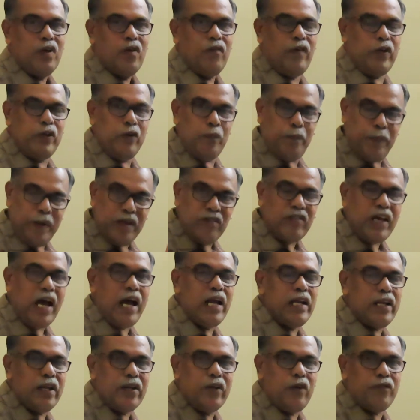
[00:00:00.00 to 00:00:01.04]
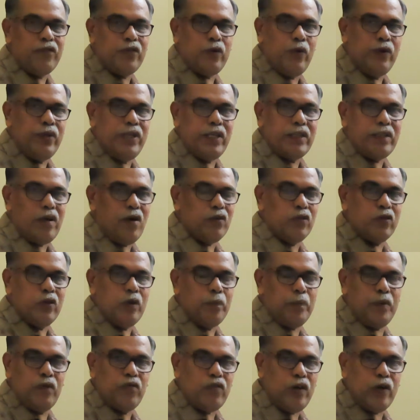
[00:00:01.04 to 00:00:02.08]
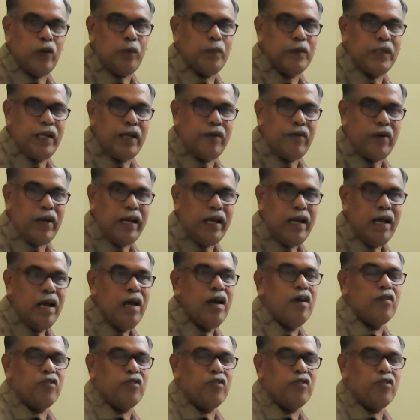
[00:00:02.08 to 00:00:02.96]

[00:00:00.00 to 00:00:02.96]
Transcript: When you pay salary of 20,000 rupees, what will be the entry?